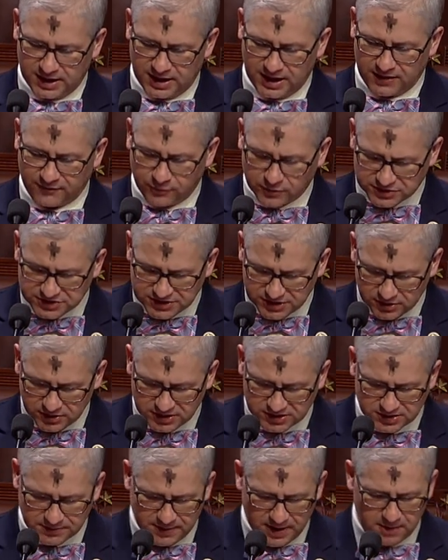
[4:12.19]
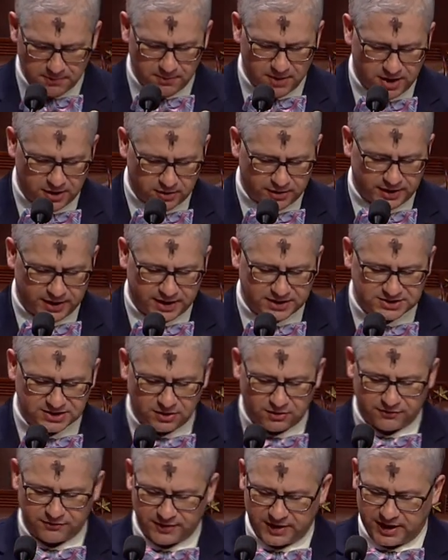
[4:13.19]
And if we're serious about
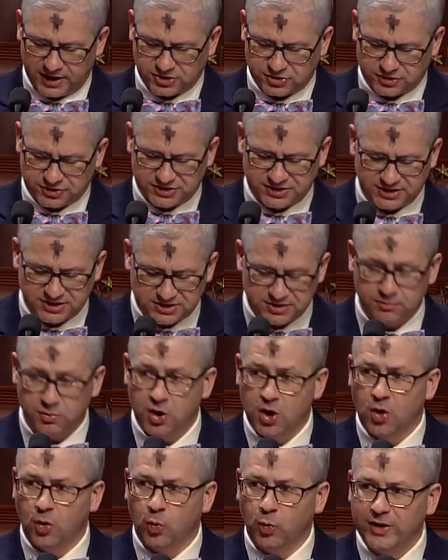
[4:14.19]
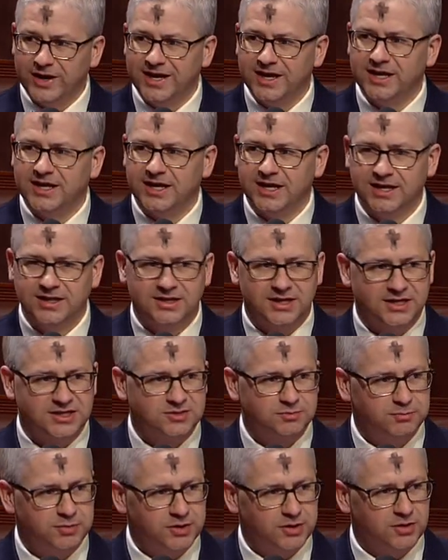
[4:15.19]
modernizing our financial system, we need
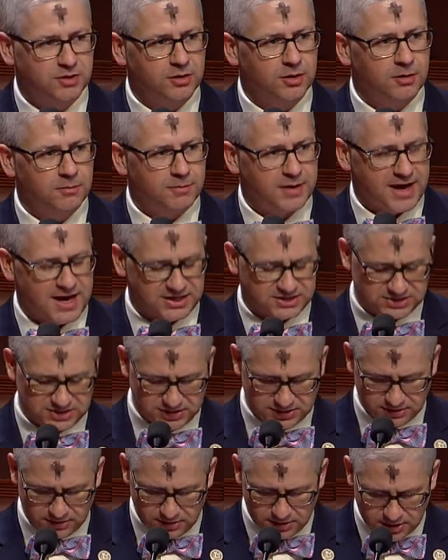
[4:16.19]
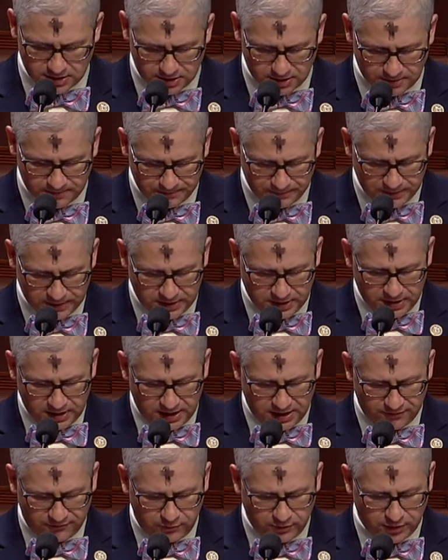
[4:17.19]
this bill passed into law.
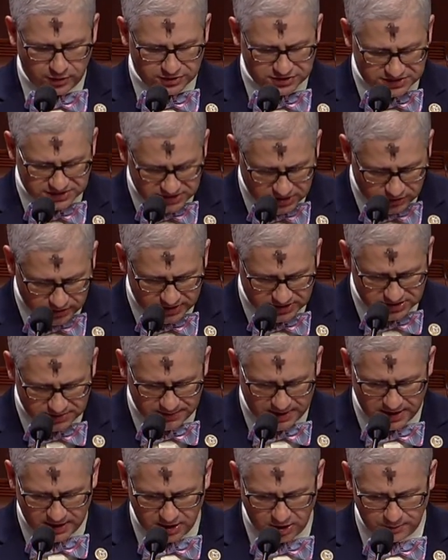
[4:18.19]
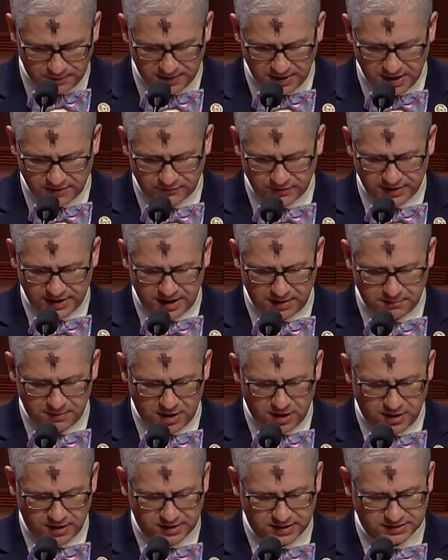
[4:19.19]
And if we are serious about helping everyday
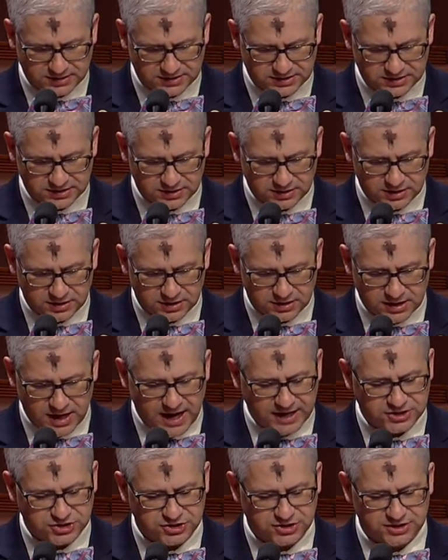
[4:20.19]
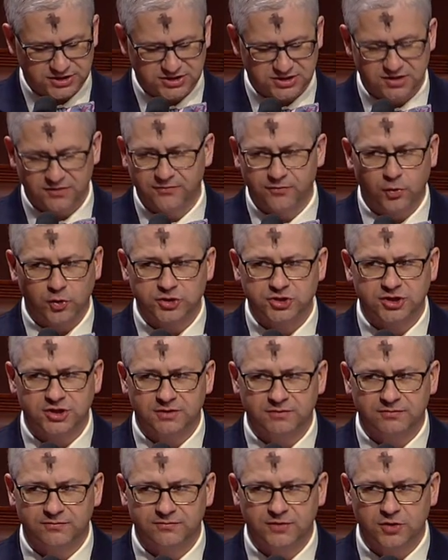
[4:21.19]
Americans, not just the
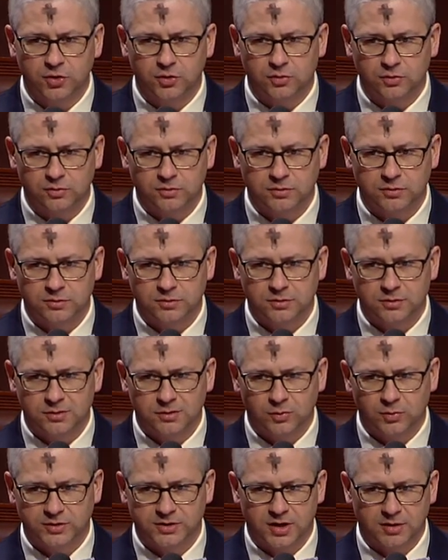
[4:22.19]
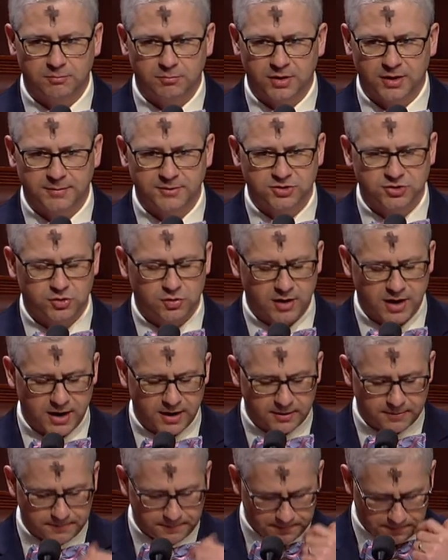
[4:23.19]
fortunate few, with unblemished
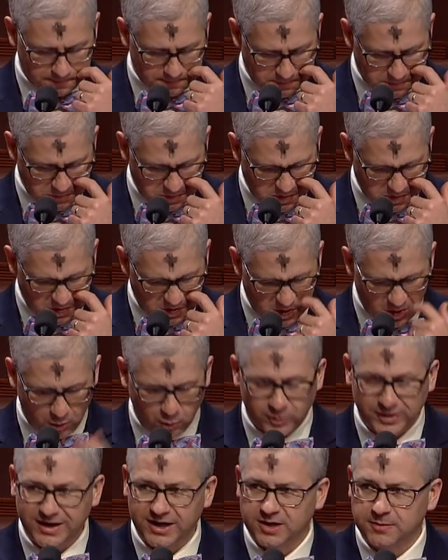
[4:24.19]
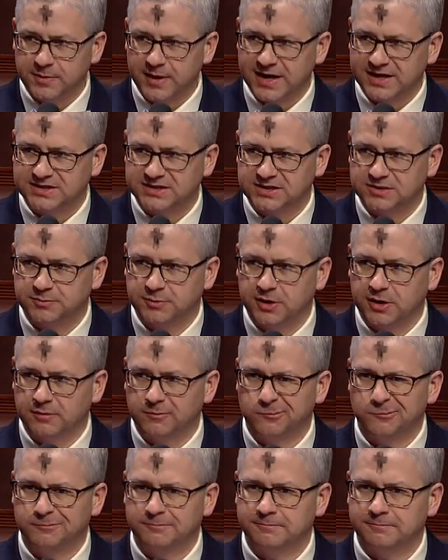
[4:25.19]
credit, we need to pass this bill.